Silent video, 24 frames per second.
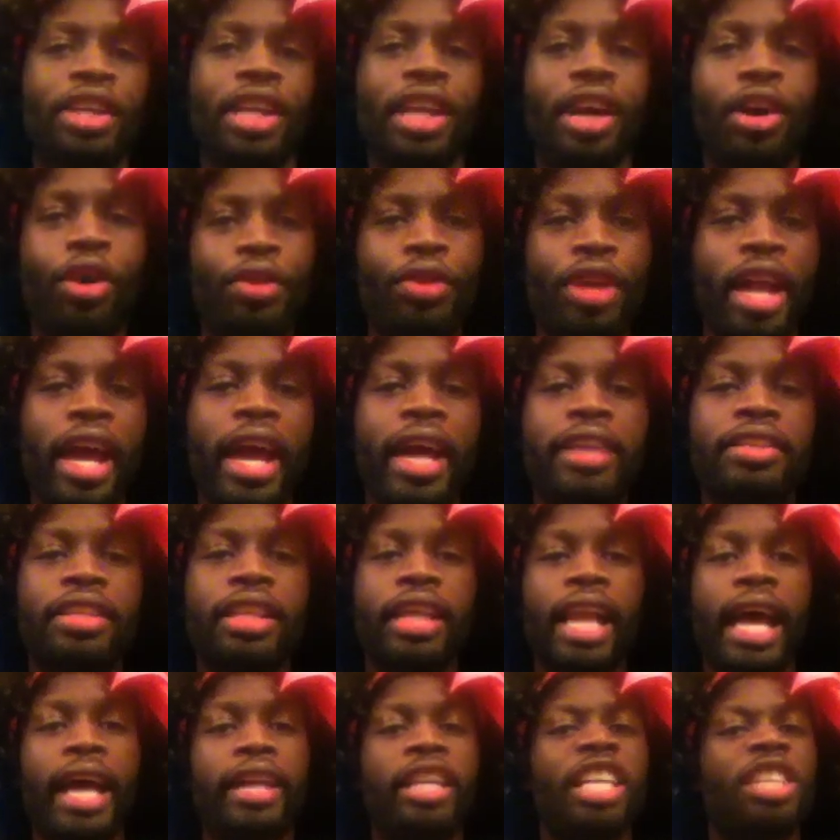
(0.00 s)
to get old nasty
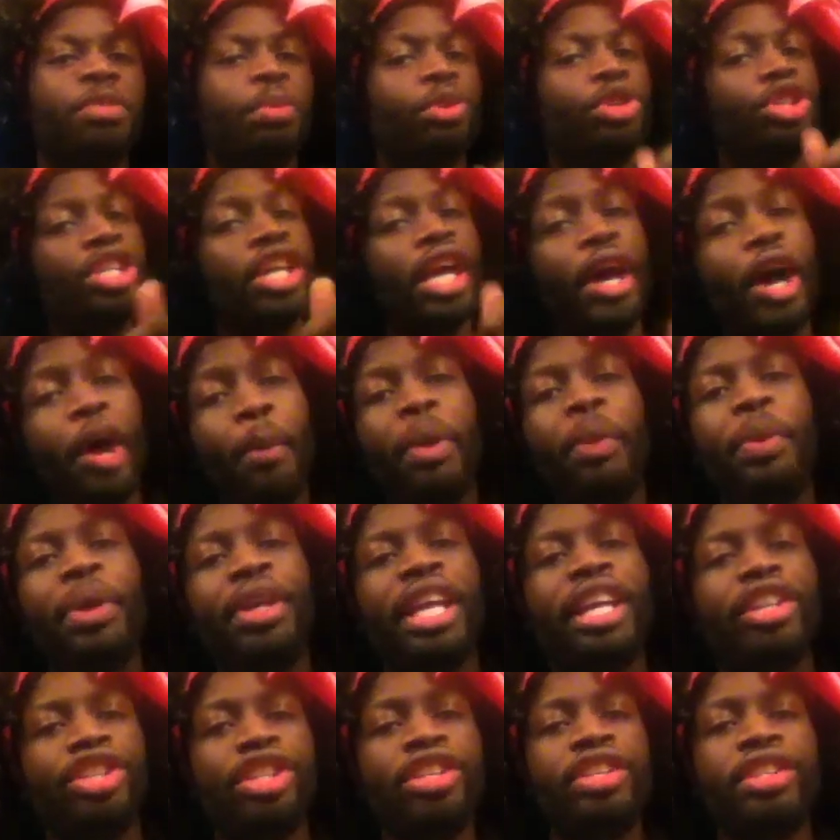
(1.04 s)
line dance, but she helped me
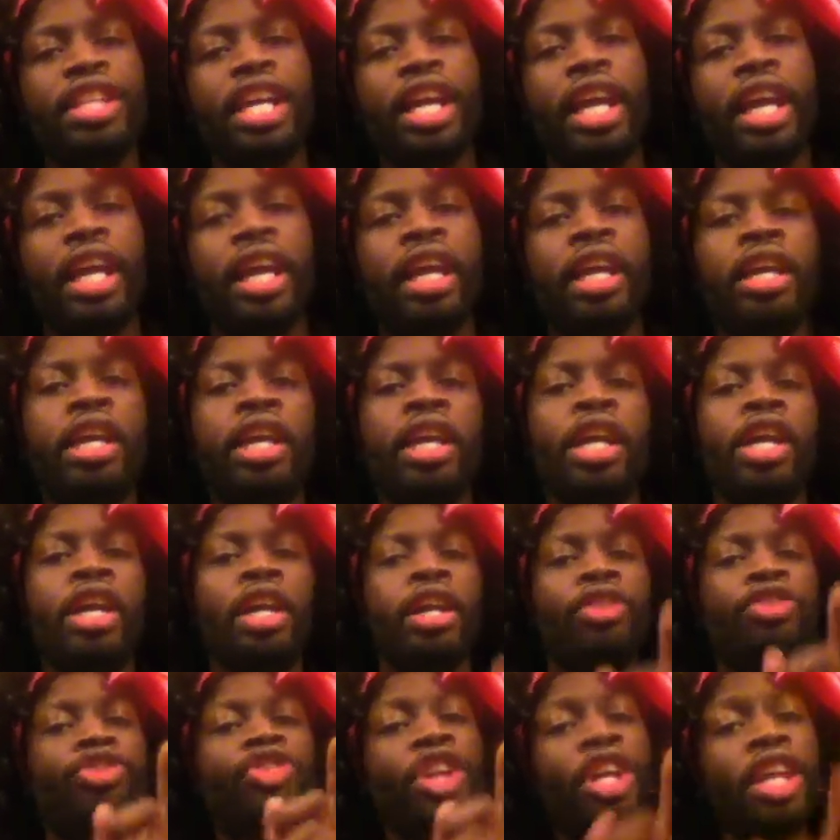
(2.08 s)
with that. She said,
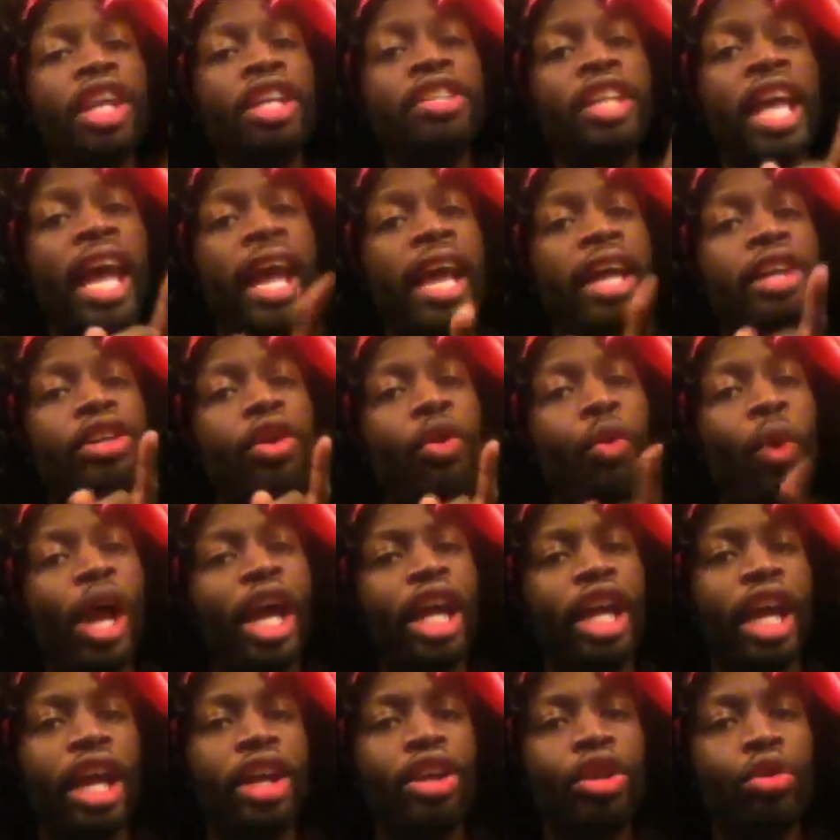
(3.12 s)
things ain't the
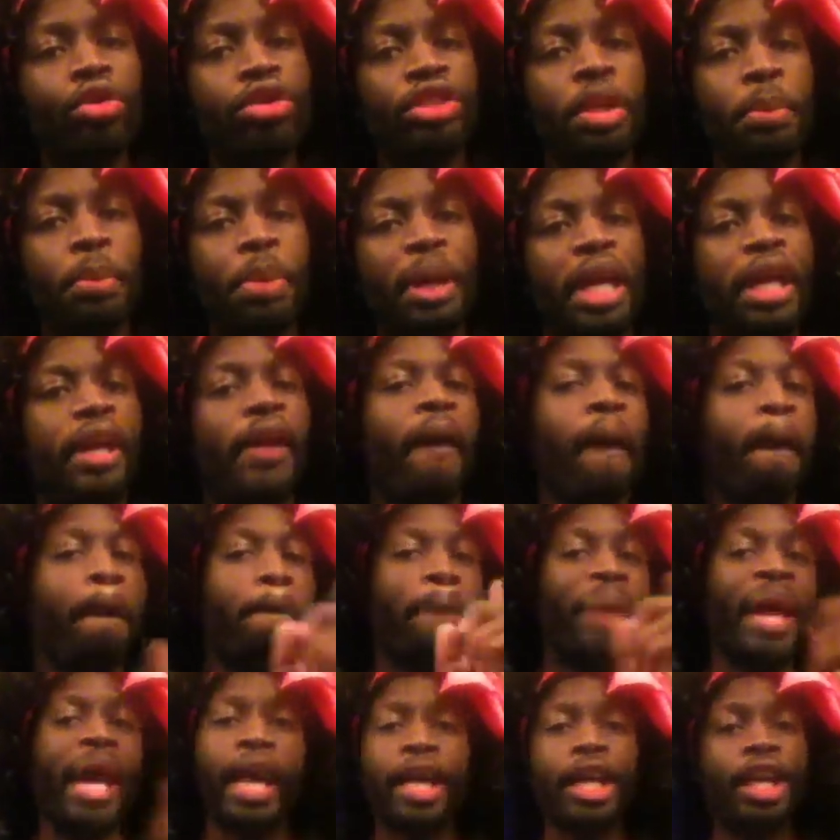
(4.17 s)
way they used to be
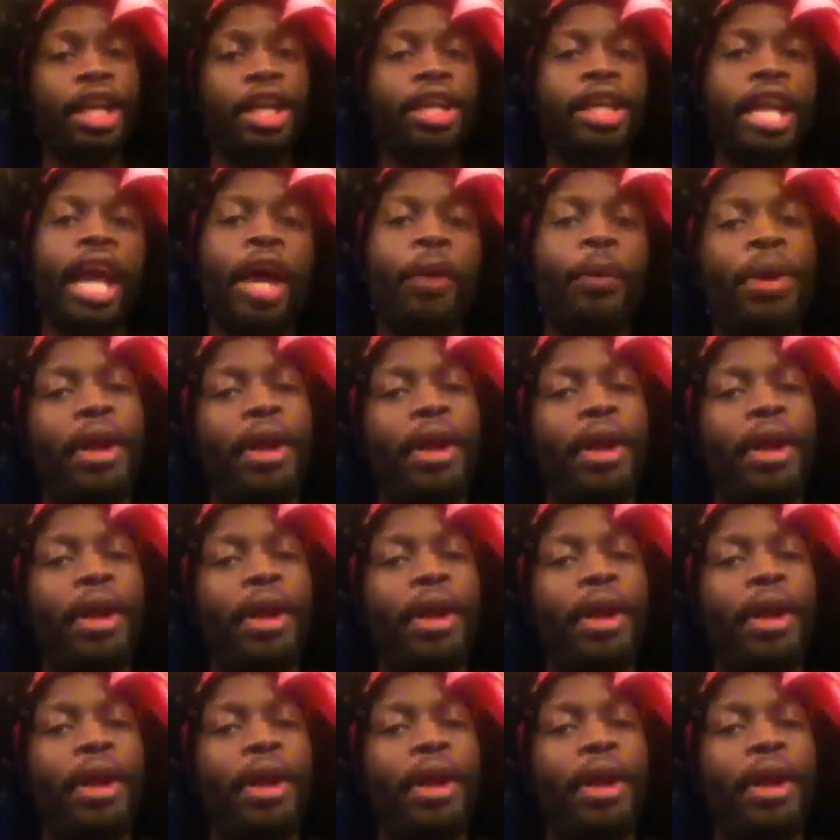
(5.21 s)
back in the day